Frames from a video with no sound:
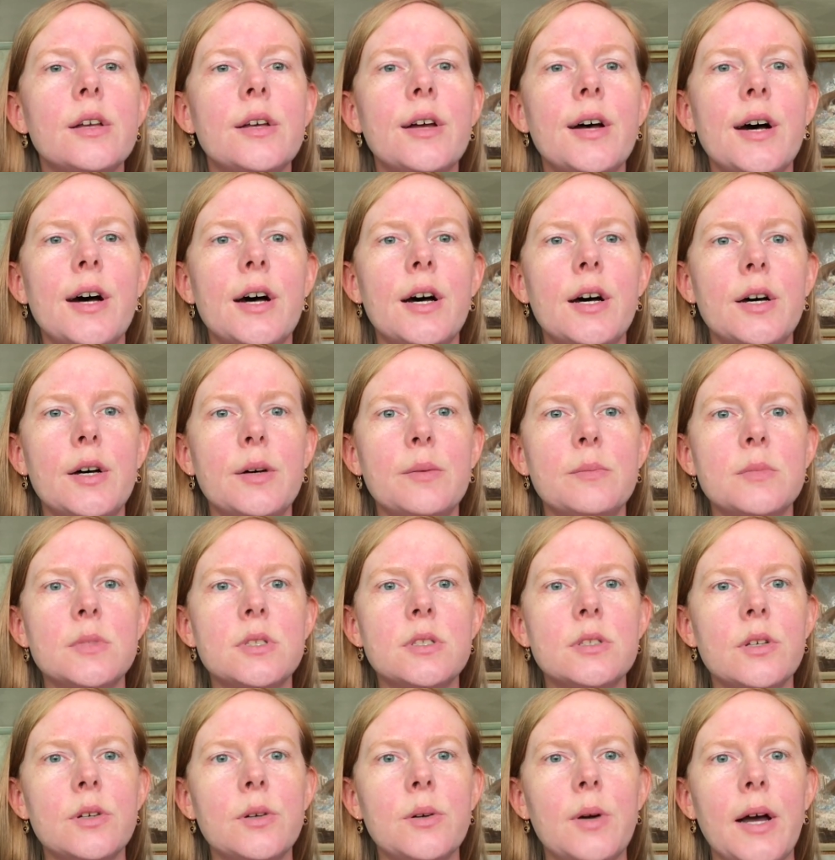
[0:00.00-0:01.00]

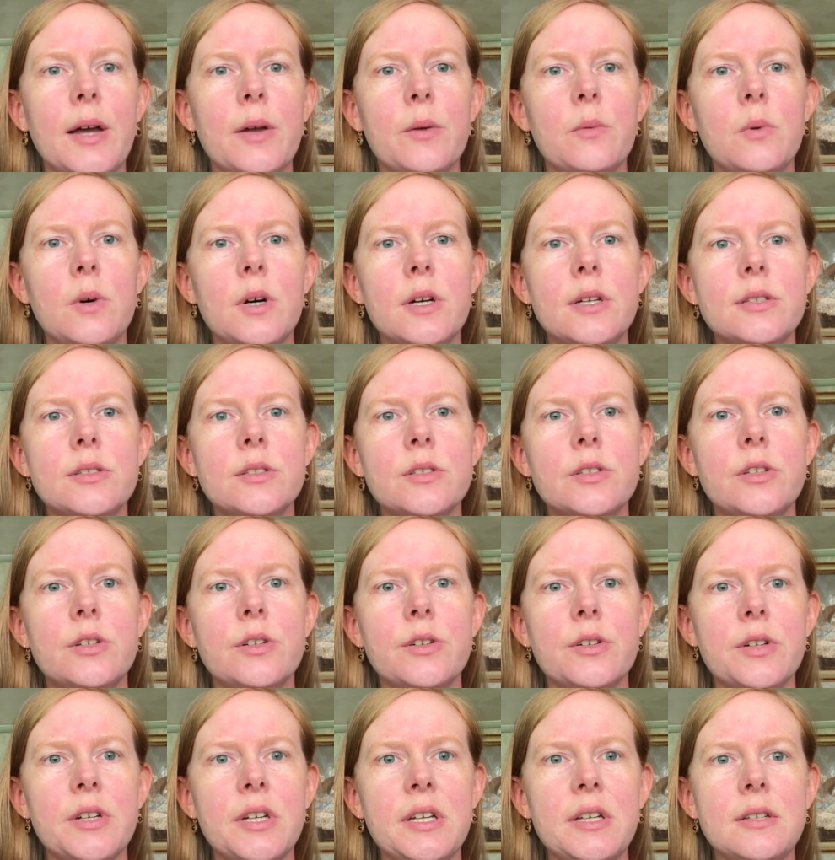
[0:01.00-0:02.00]
So I was
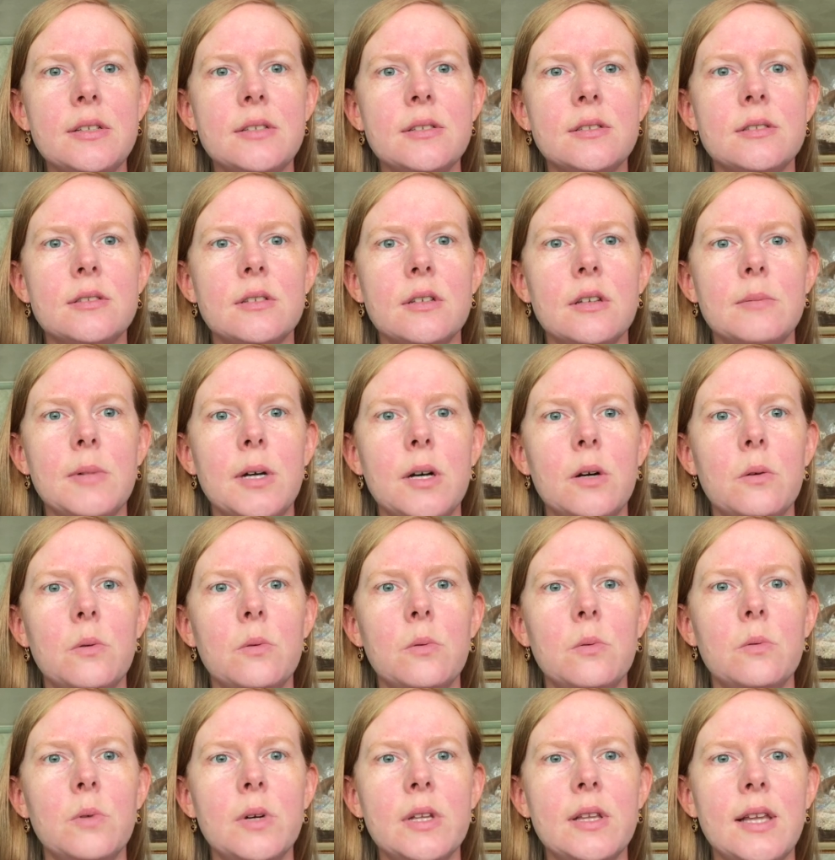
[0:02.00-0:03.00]
curious
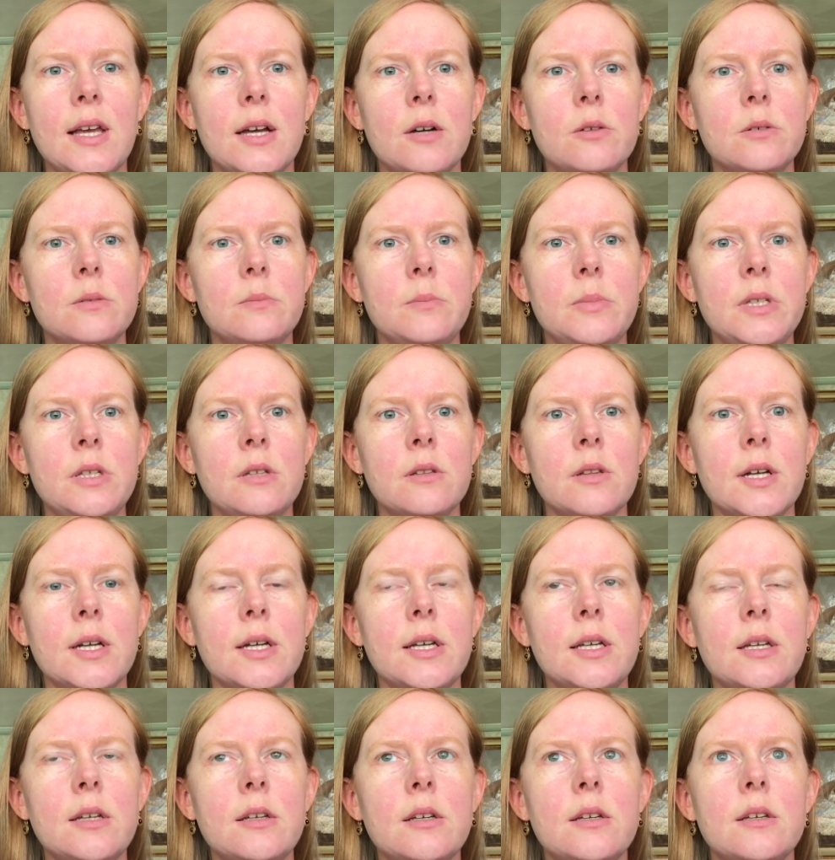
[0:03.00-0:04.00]
about what that would be
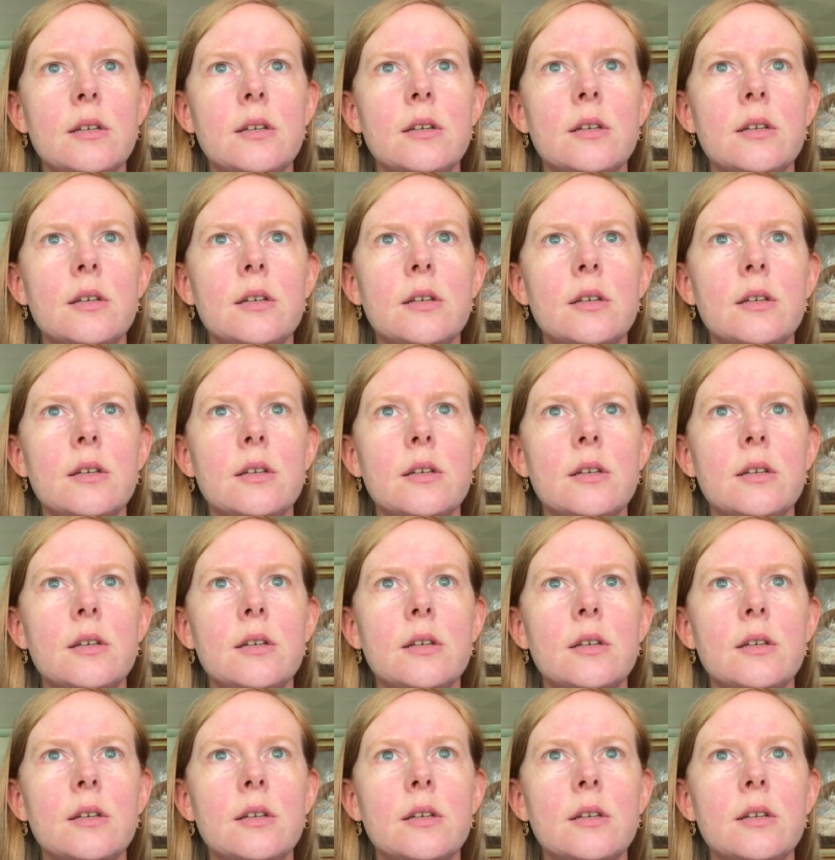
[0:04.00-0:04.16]
like.